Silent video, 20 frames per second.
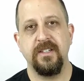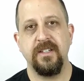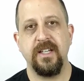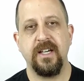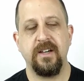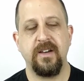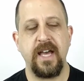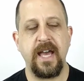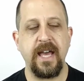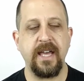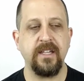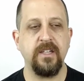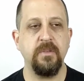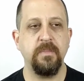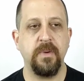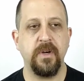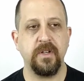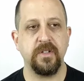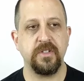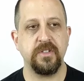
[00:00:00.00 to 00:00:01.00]
Now,
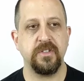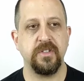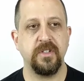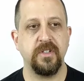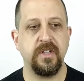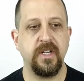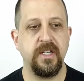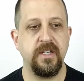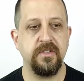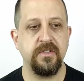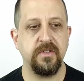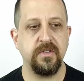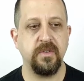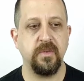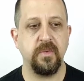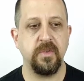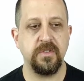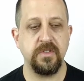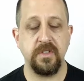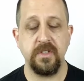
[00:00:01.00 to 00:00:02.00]
acupuncture
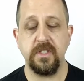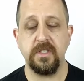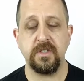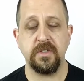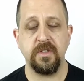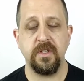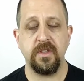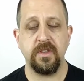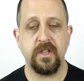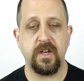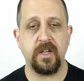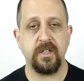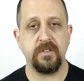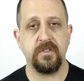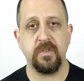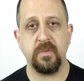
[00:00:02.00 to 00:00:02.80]
was initially thought